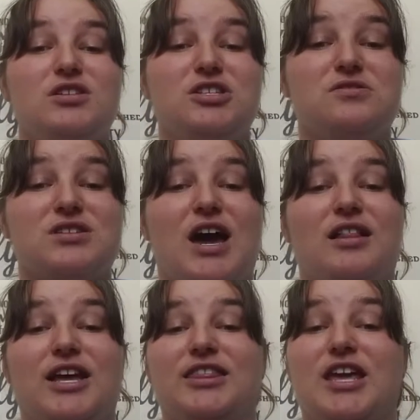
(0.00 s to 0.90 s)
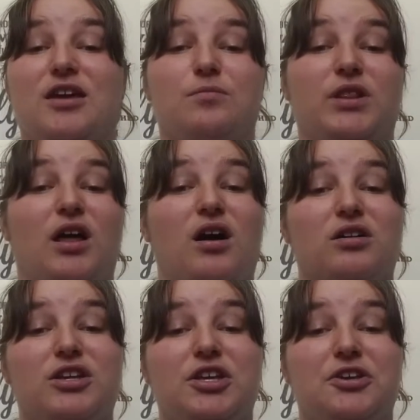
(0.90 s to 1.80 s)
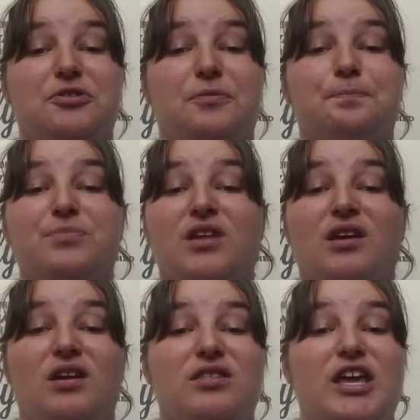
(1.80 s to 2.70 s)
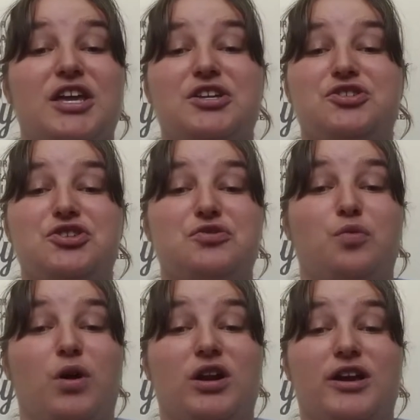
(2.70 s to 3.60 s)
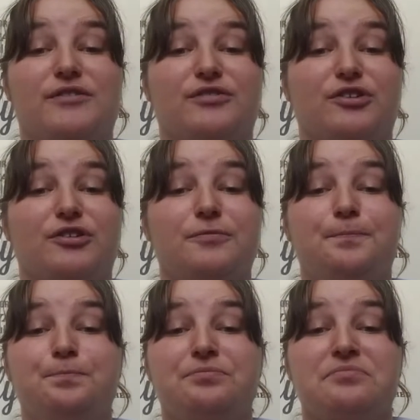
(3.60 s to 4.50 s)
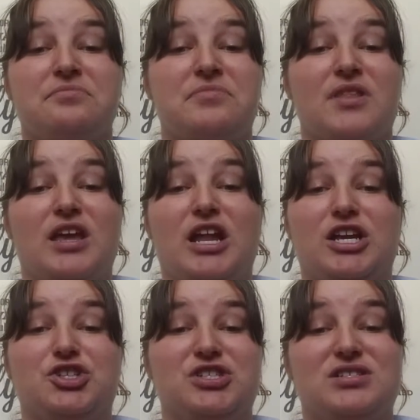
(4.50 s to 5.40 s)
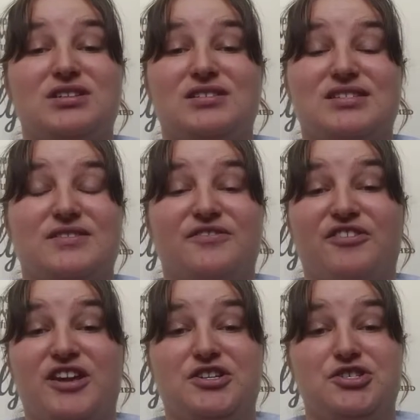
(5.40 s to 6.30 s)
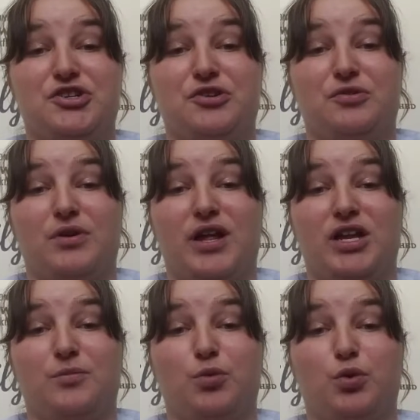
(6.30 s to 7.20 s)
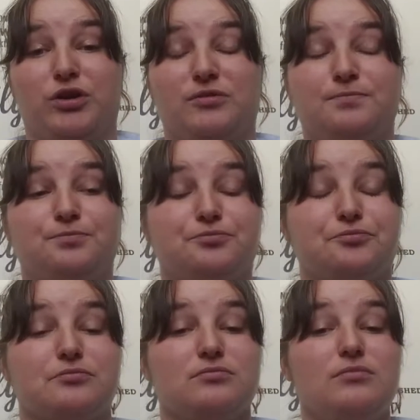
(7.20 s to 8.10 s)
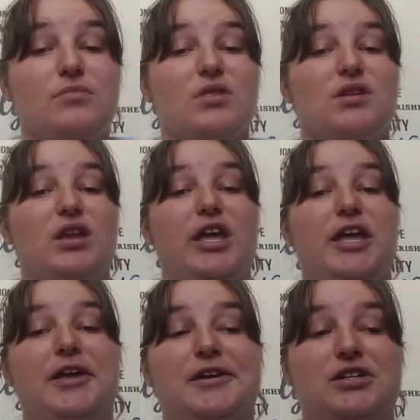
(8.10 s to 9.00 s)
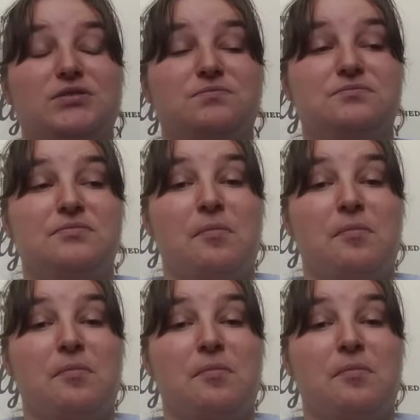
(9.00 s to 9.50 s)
So it's kind of like they can block you, they can do whatever, and it just doesn't faze you anymore. And